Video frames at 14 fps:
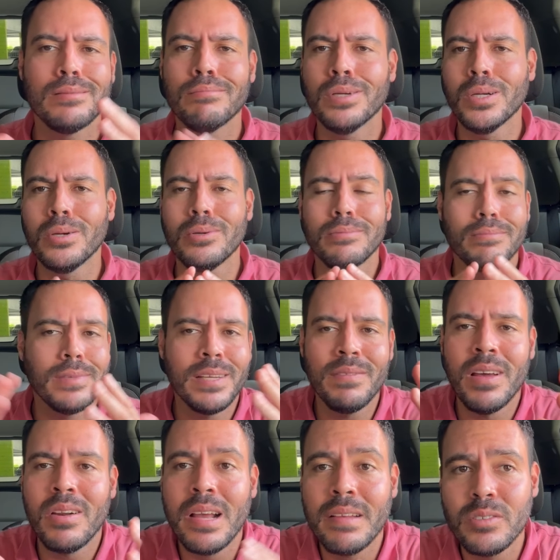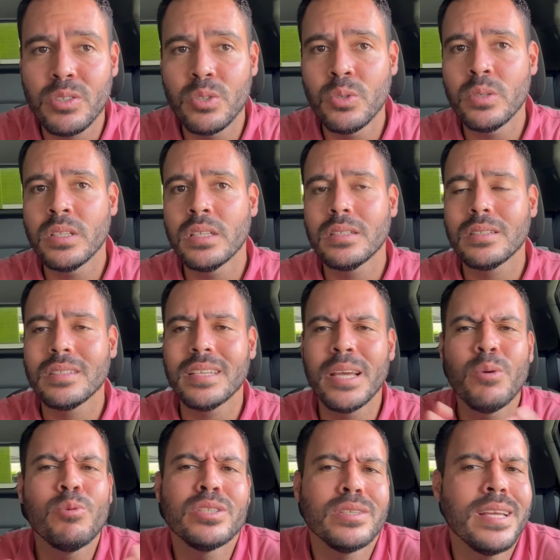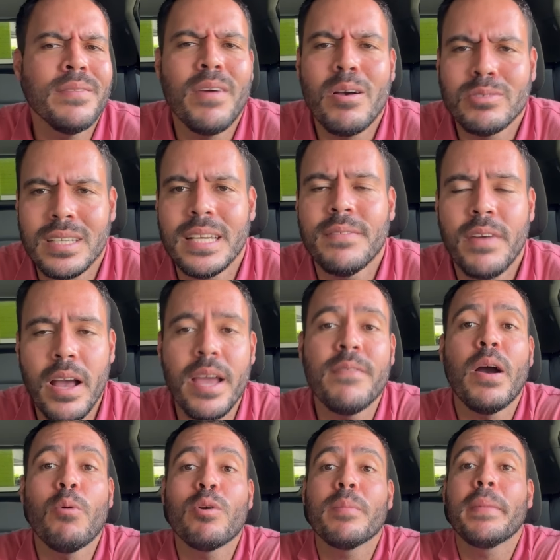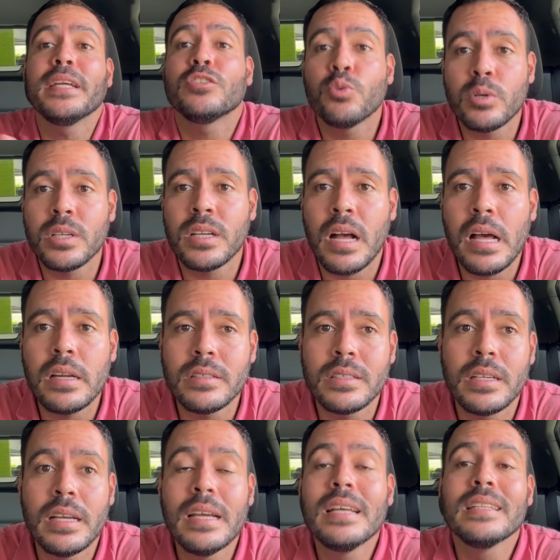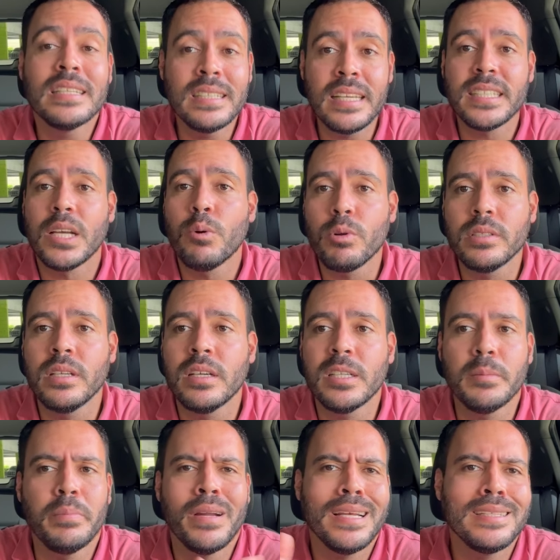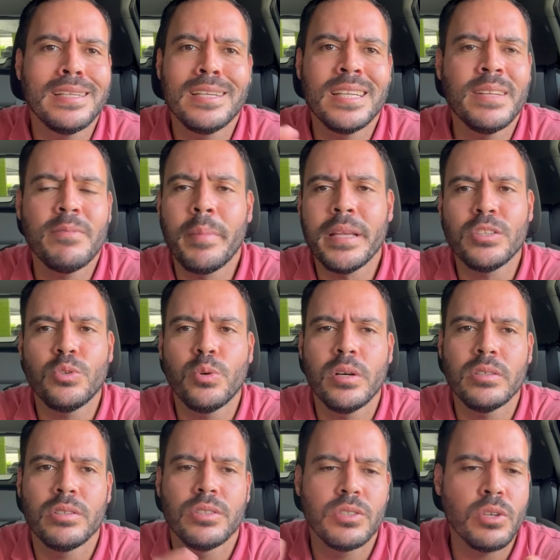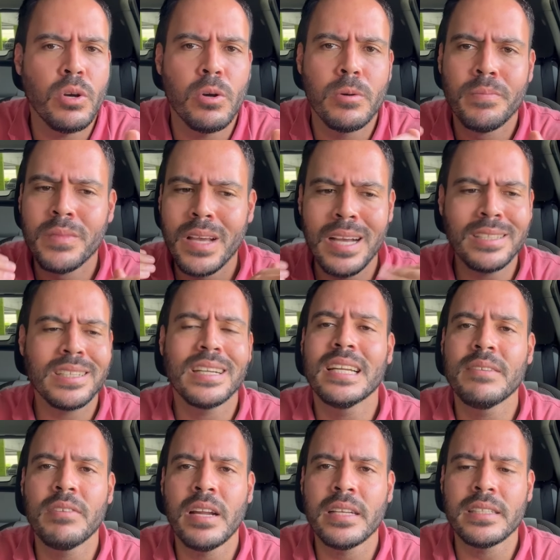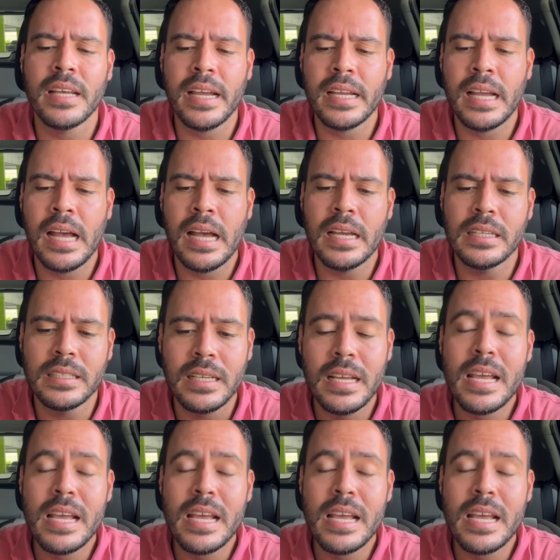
bro if i don't have to do this it wasn't if i was if i if i would have made 200 dollars then yes i would have done it but i didn't even make 200 so i'm just gonna leave it like that guys